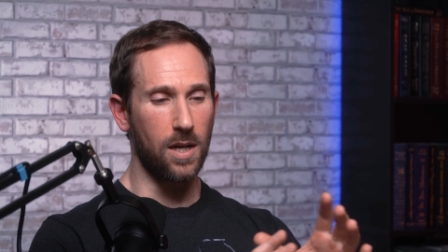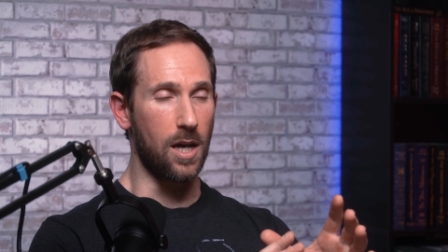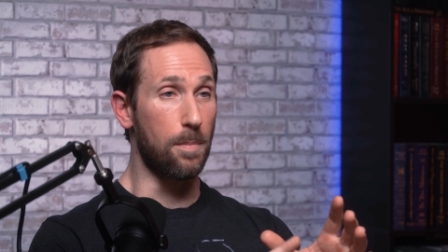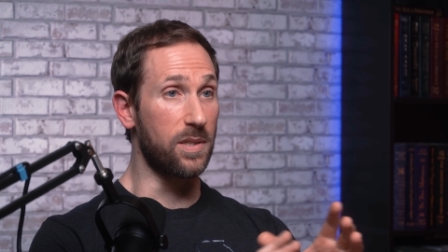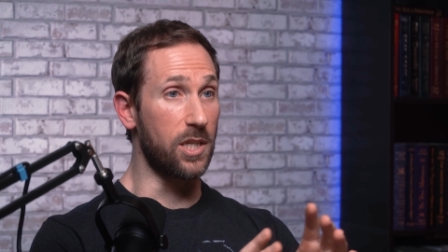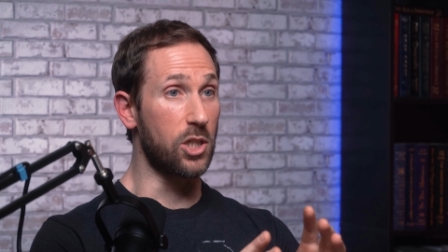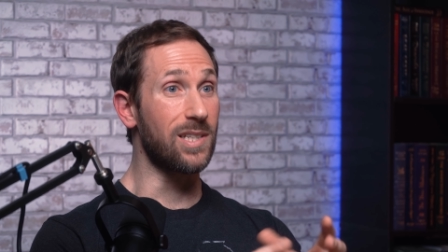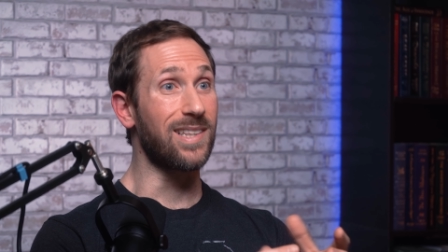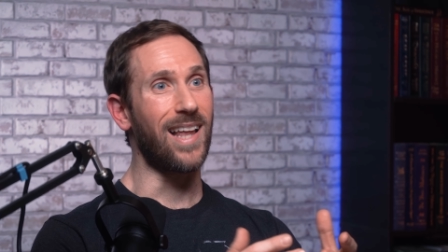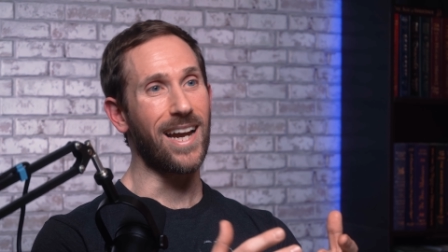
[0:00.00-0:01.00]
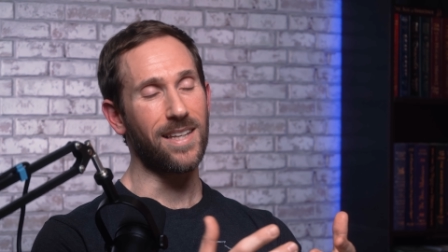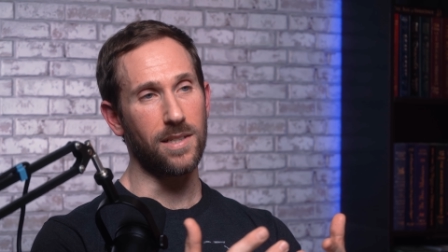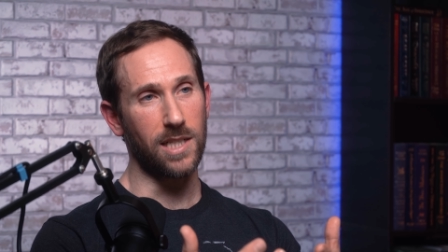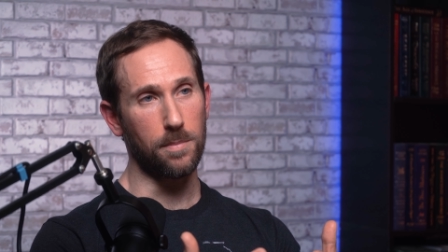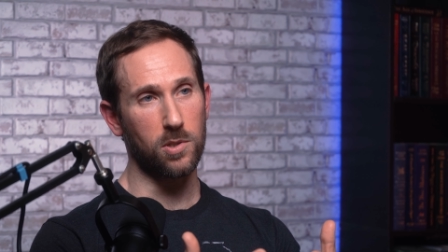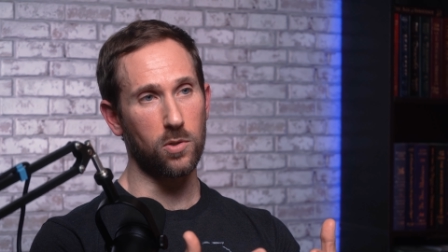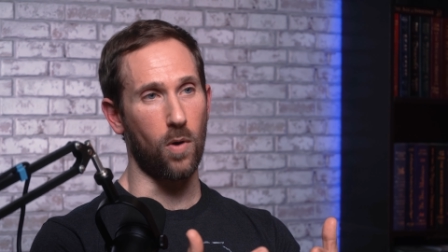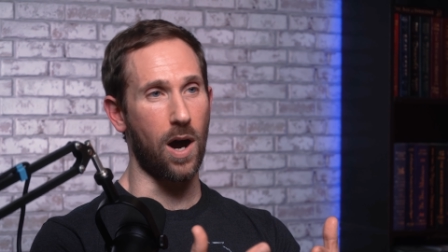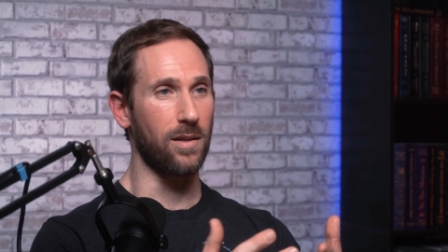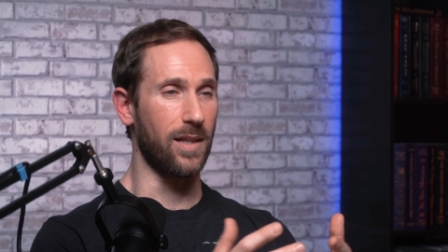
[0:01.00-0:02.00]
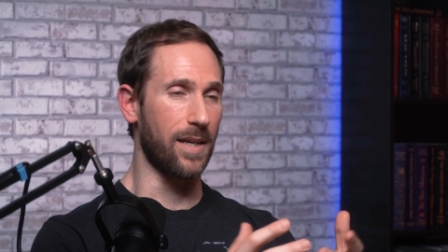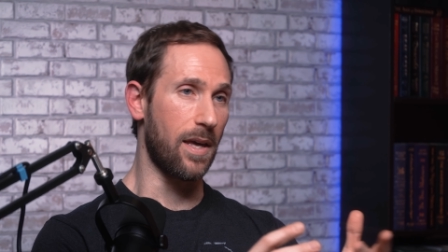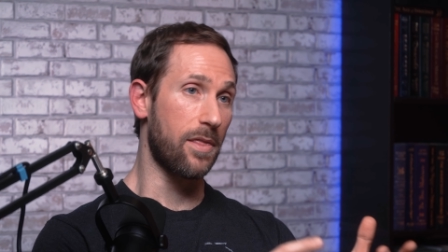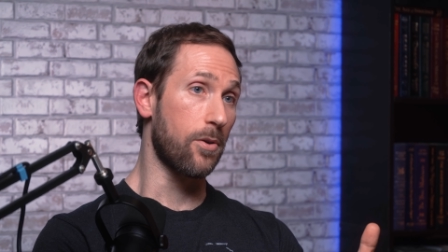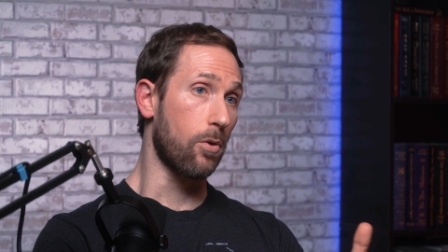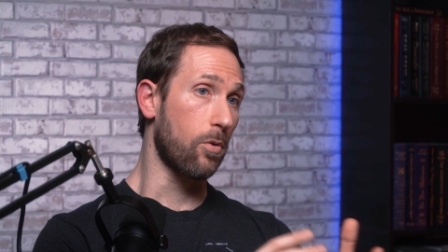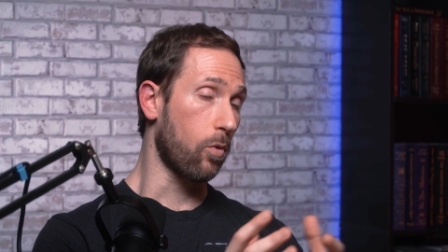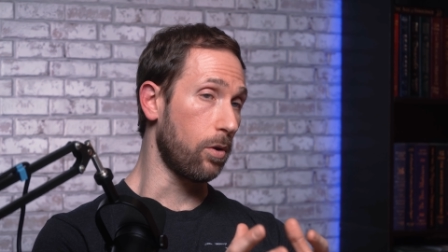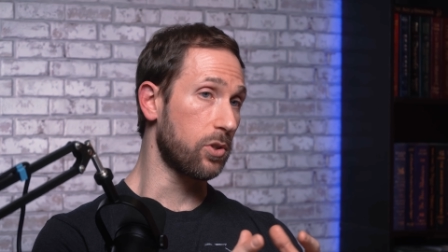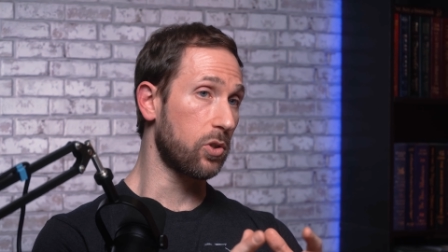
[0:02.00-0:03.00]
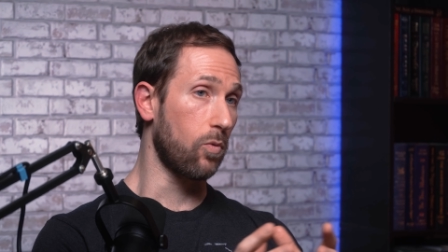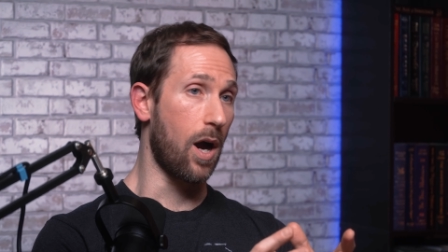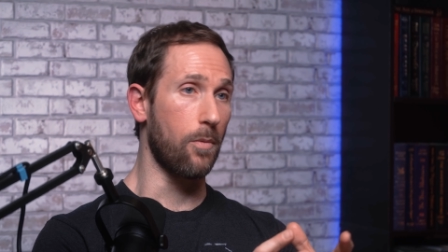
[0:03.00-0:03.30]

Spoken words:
positions like the deep squat, like that third world squat. We